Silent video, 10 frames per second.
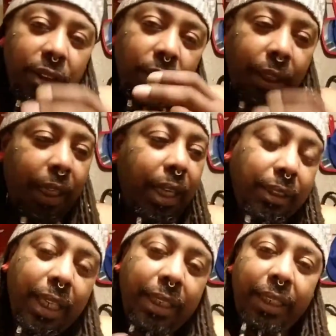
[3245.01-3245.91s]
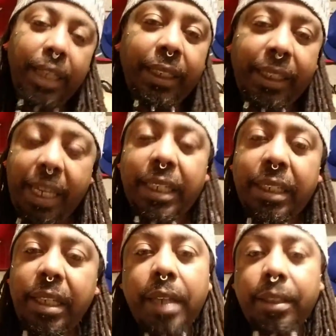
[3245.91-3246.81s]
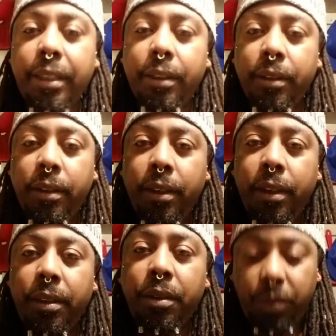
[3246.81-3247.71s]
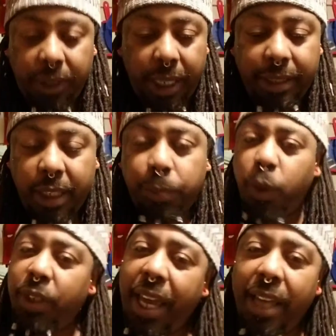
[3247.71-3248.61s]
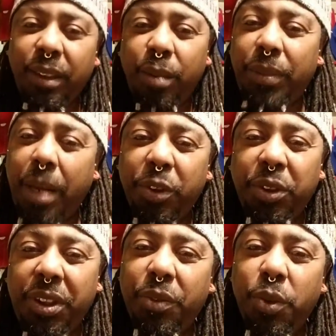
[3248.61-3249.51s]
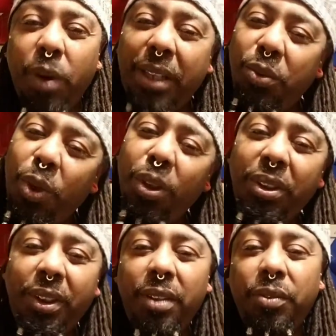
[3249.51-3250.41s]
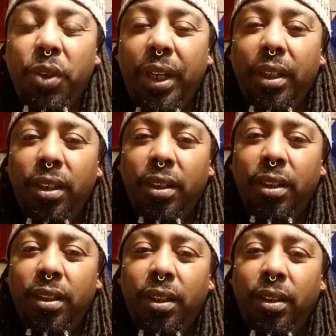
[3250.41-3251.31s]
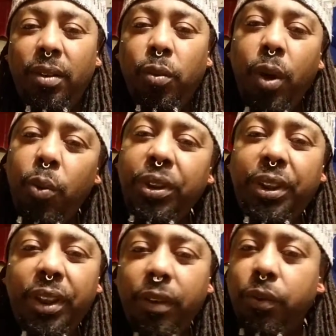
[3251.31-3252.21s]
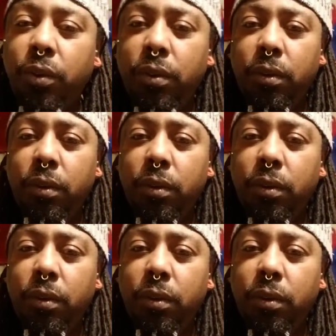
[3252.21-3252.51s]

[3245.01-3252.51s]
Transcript: of the kids that didn't get nothing. You said they supposed to have some type of civil rights. Where is civil at? What was civil?